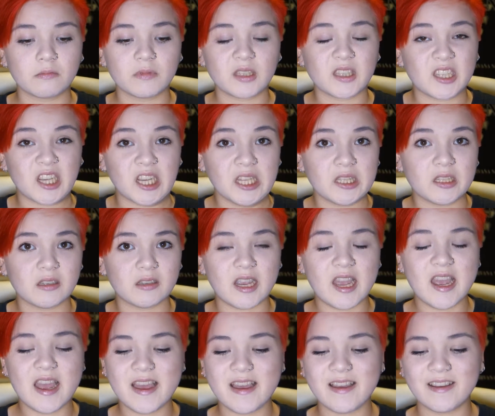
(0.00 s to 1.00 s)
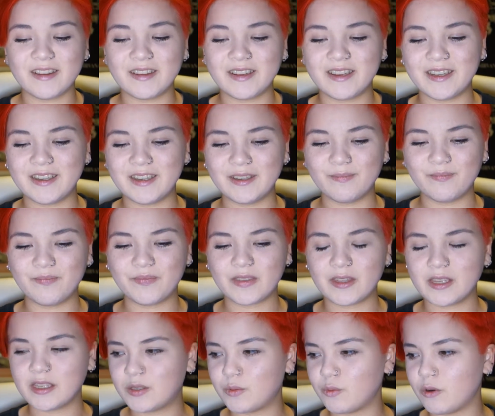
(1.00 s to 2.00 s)
set.
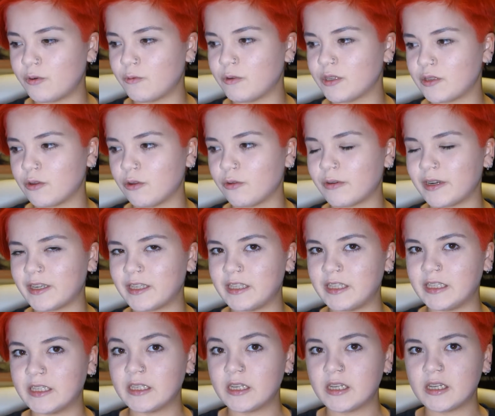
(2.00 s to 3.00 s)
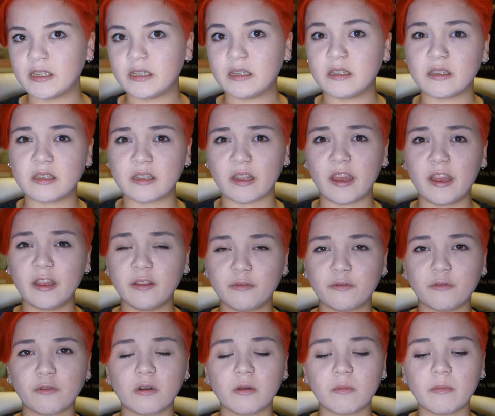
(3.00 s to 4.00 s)
This one was already designed
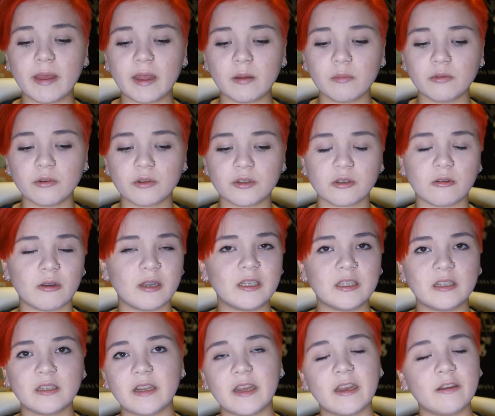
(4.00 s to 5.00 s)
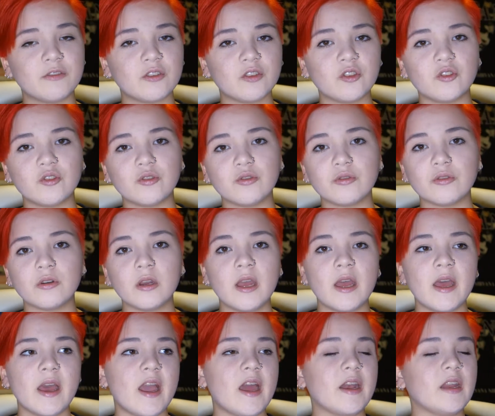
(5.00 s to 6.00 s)
for a MacBook, so I didn't have to do
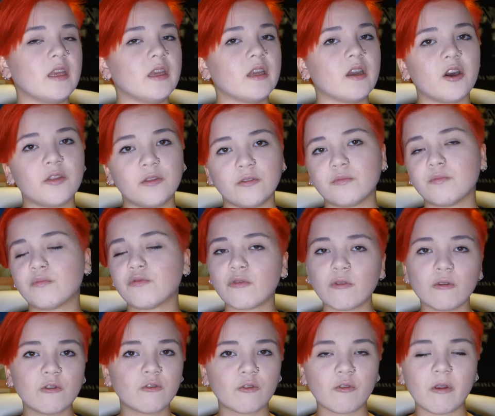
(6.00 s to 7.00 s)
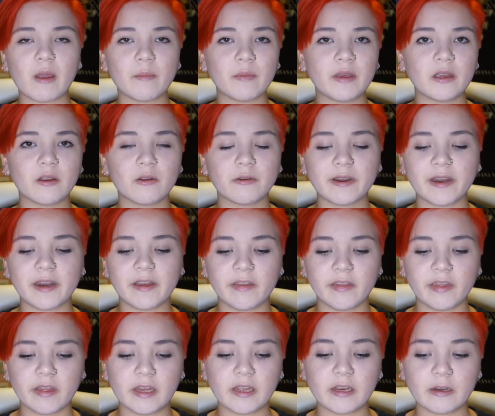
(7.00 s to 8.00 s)
any other programming or
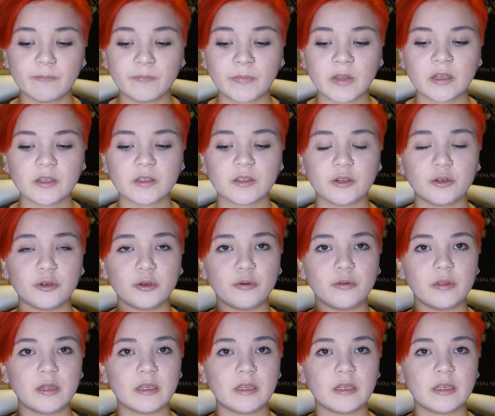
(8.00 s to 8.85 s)
anything. So